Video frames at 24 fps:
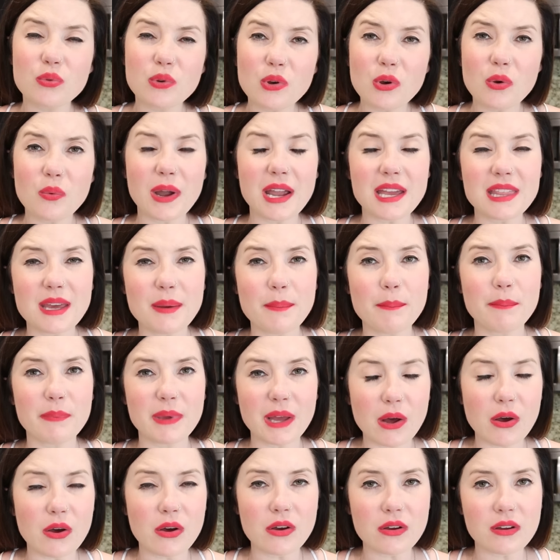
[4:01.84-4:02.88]
threw away the
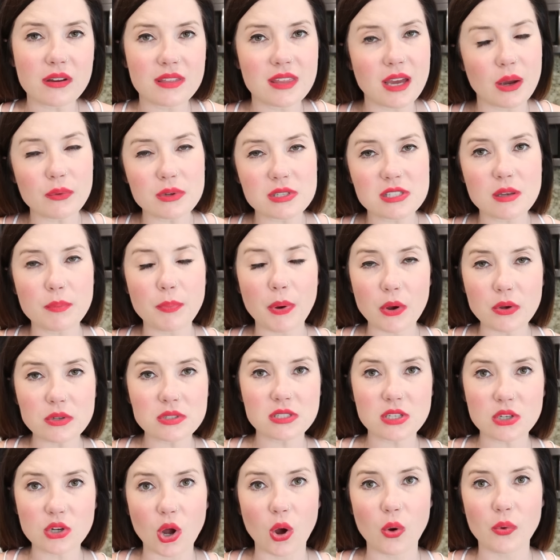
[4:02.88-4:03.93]
milk that was
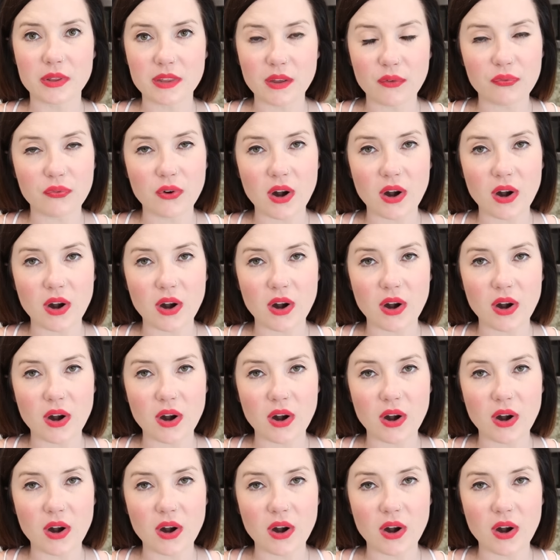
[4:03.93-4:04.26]
supposed to go in the